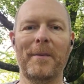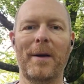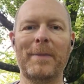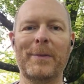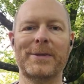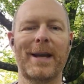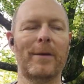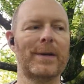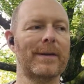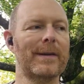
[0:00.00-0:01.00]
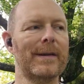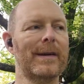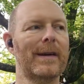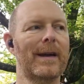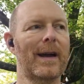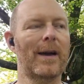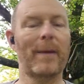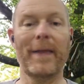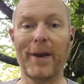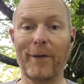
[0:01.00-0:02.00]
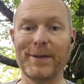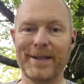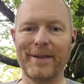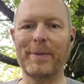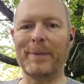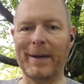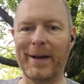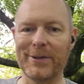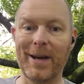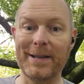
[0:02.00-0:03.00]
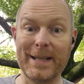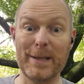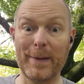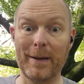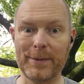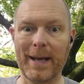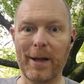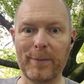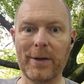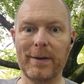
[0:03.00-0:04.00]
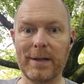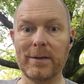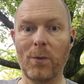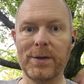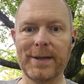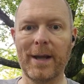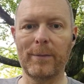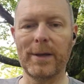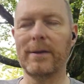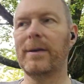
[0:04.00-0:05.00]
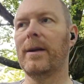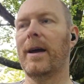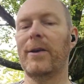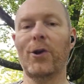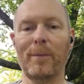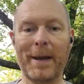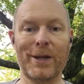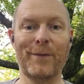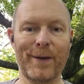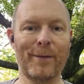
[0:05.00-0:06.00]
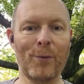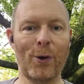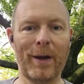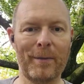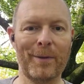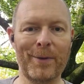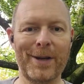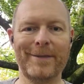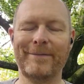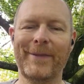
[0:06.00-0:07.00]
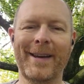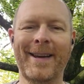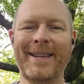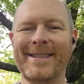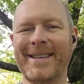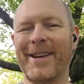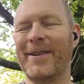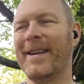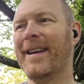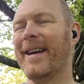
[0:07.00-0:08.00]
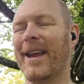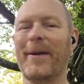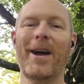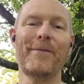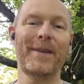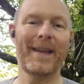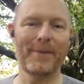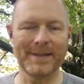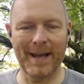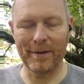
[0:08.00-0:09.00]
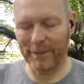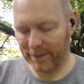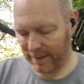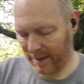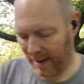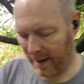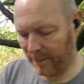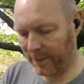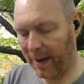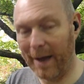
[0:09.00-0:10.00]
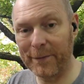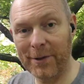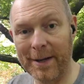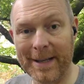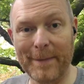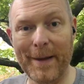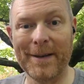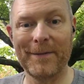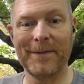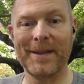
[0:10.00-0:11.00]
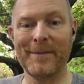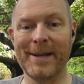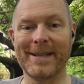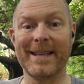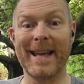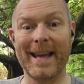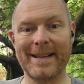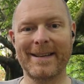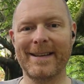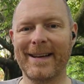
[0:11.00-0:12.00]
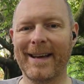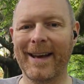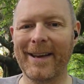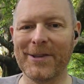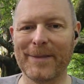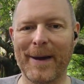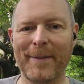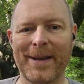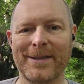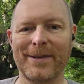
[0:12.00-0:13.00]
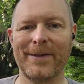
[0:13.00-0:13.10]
people to help you. And then obviously the people outside need to be able to help you and need to want to help you and not make you feel more like a burden. So anyway, hopefully that was helpful. I have tried to keep that under 15 minutes again, just about managed to do